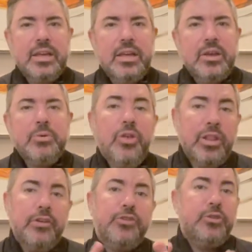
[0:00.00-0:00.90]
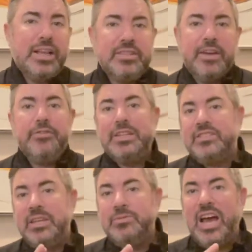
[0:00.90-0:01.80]
With only a few days left, it
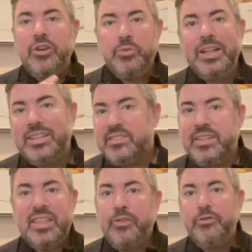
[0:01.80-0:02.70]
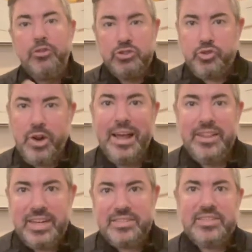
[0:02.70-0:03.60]
seems unrealistic that a full trial in
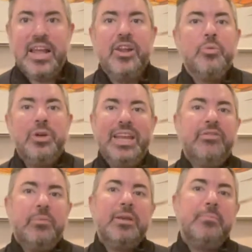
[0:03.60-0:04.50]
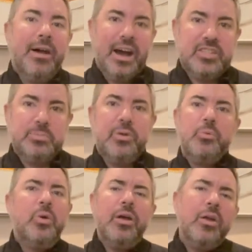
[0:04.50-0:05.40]
the Senate would even be possible.
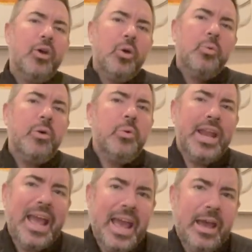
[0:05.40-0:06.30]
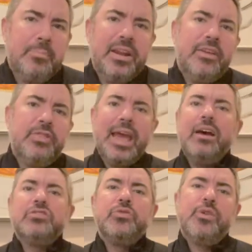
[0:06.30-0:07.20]
What would happen if the
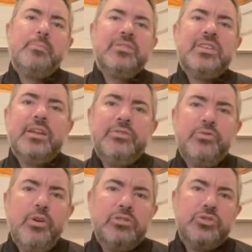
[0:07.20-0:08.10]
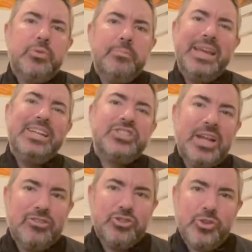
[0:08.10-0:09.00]
House of Representatives votes to impeach
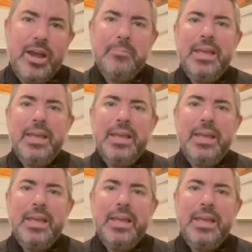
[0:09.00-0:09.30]
Donald Trump,